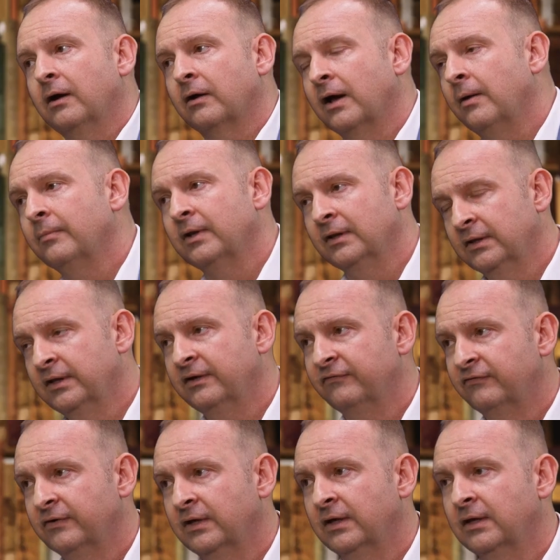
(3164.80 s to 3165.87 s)
or I'm going to
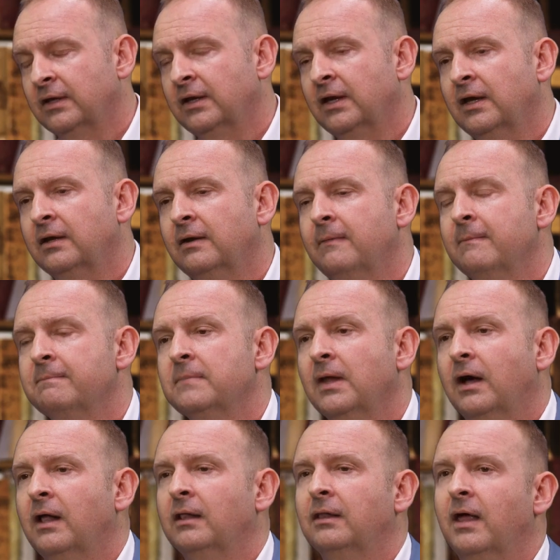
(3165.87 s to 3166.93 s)
live." And
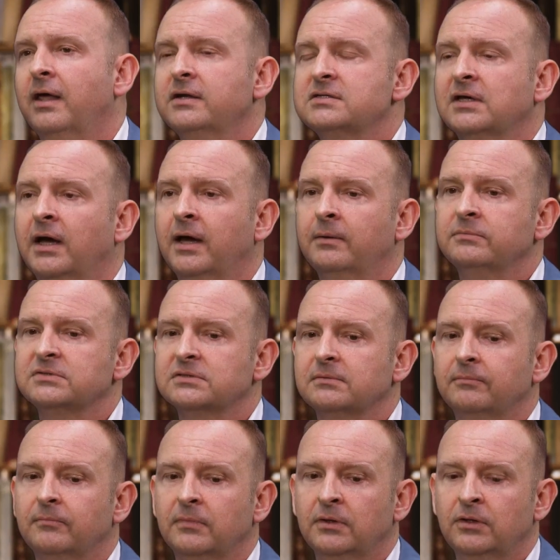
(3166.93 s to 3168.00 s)
a lot of times
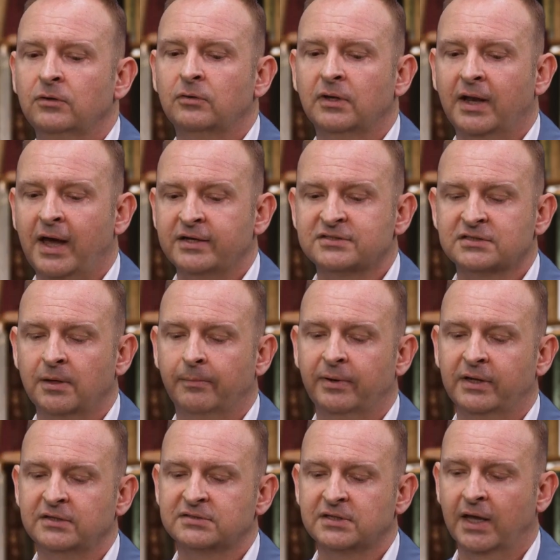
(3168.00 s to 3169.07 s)
you could ask
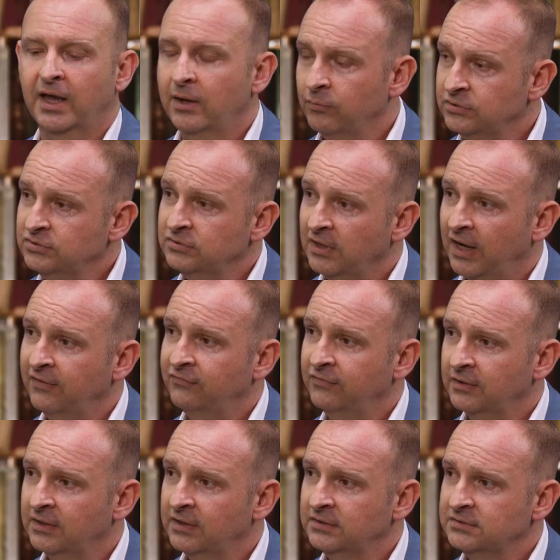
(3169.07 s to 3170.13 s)
somebody, say, "Hey, would you die for
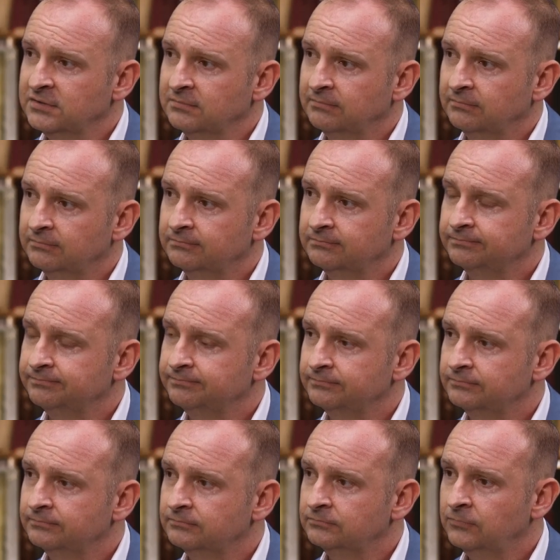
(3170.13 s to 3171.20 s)
your kids?"
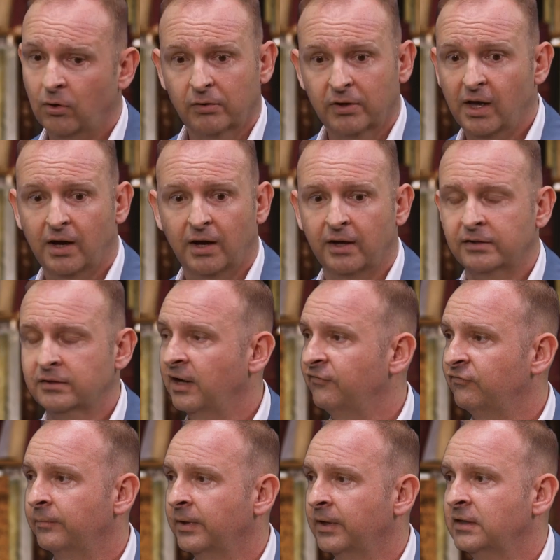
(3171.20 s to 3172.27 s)
"Oh yeah, I'd die
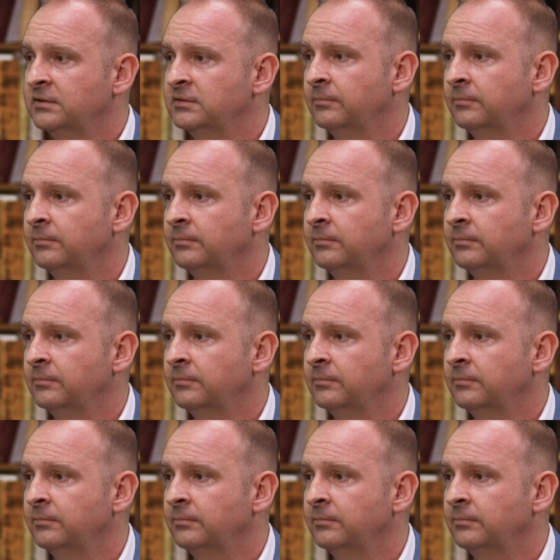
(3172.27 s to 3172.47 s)
for my kid